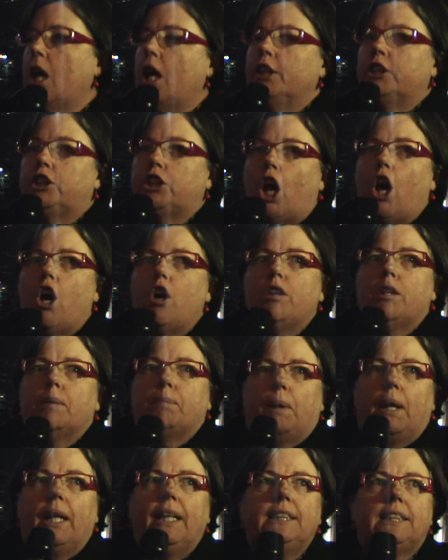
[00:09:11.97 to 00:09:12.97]
So the
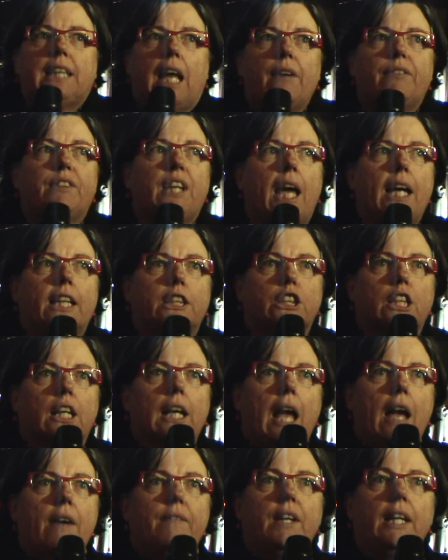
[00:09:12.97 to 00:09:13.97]
police have to
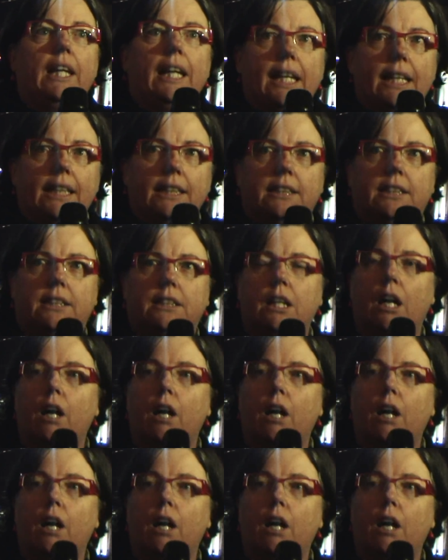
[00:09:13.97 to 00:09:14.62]
actually have a list